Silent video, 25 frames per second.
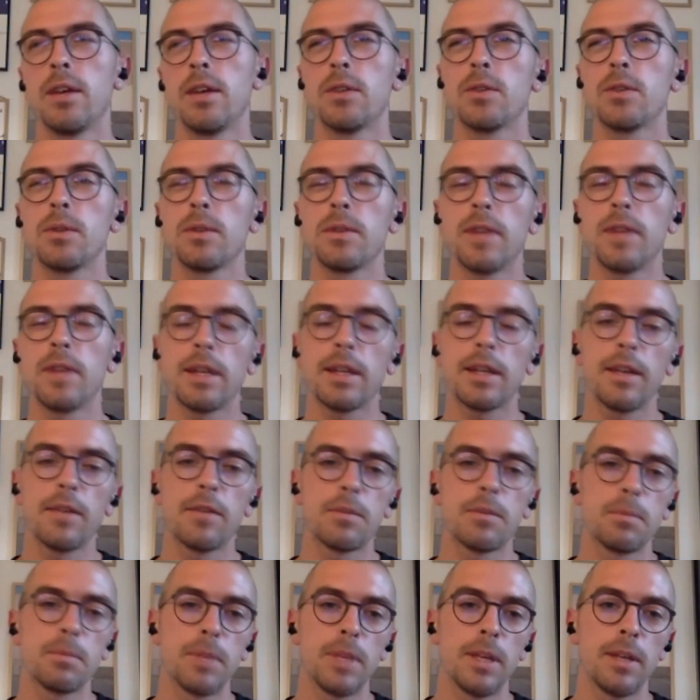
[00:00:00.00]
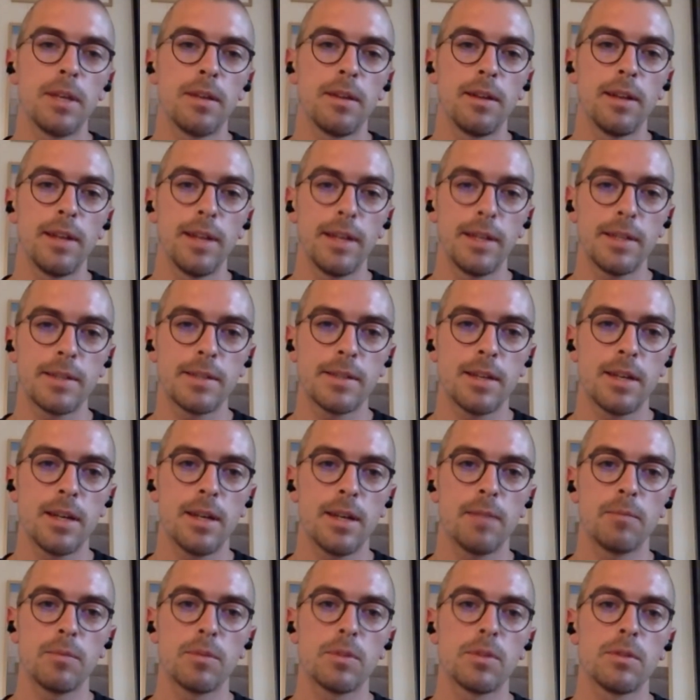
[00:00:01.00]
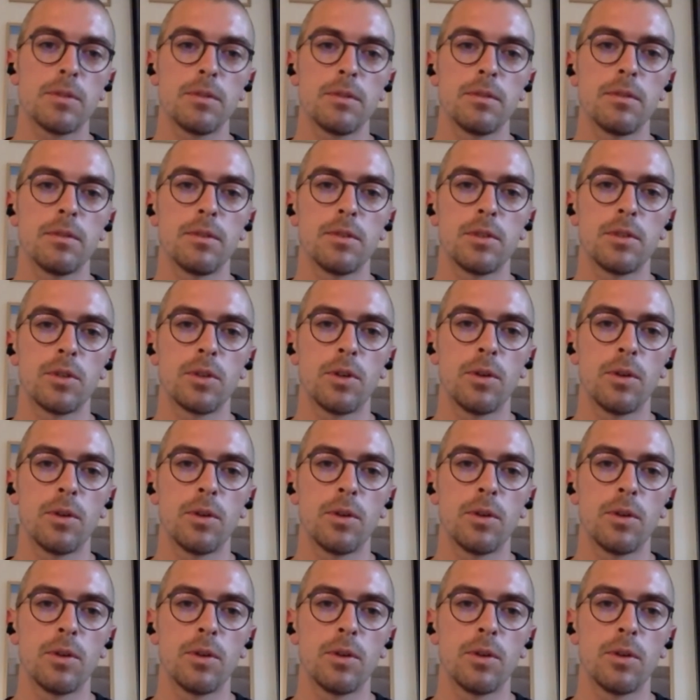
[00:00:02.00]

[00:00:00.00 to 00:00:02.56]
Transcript: So that gives me less time to